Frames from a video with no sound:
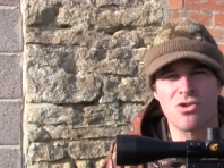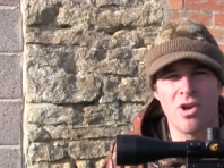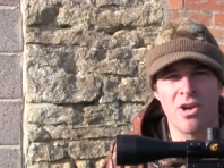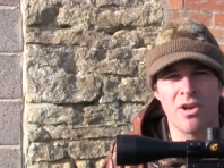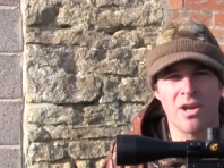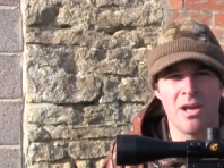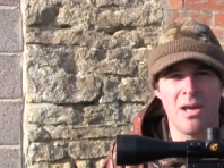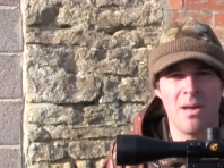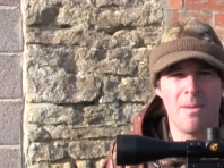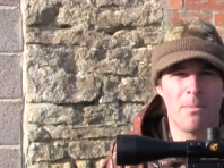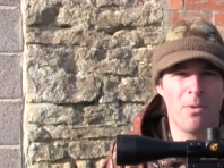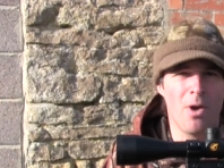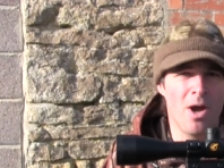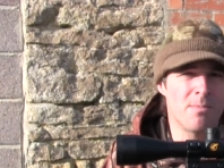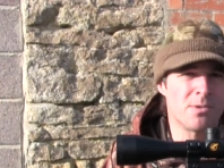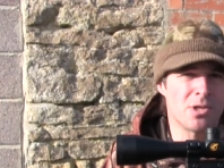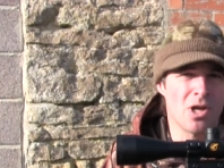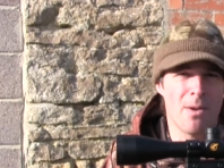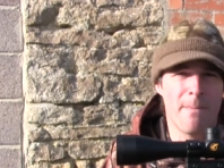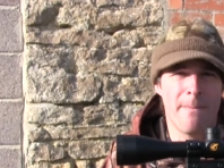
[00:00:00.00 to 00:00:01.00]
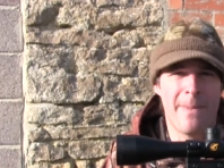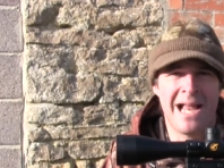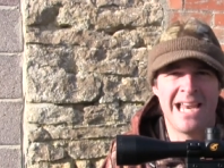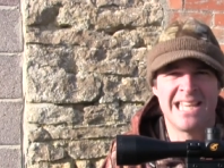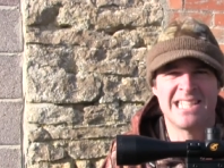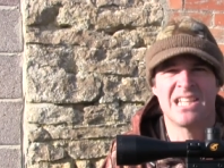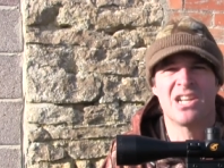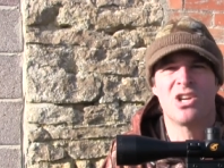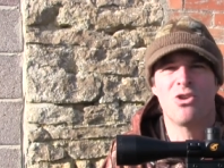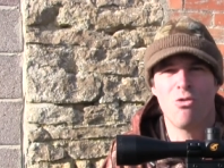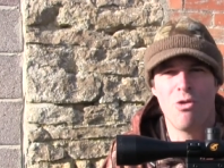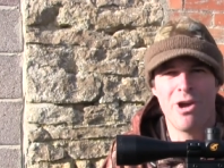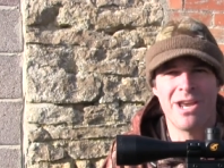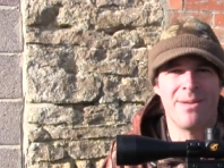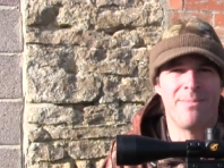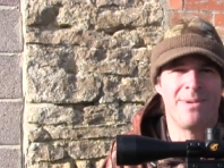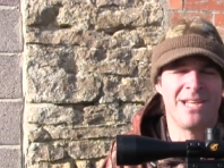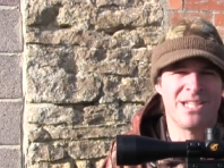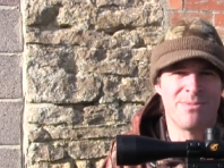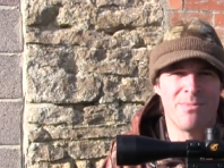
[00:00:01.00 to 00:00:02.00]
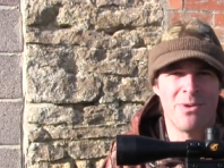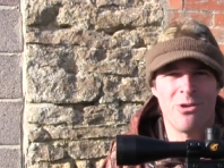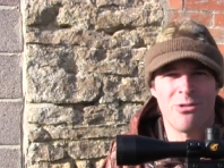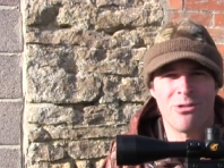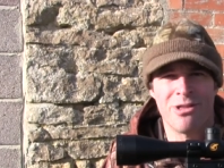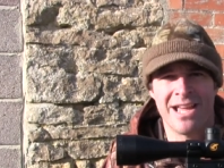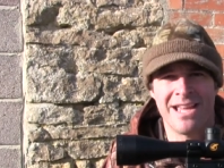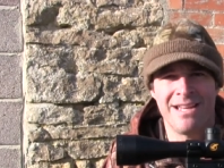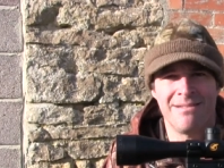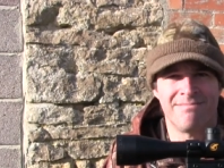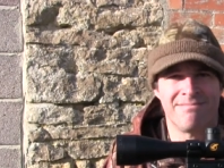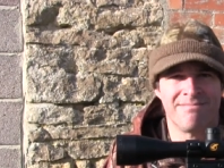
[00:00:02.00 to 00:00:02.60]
stroke probes home pellets incredibly smoothly.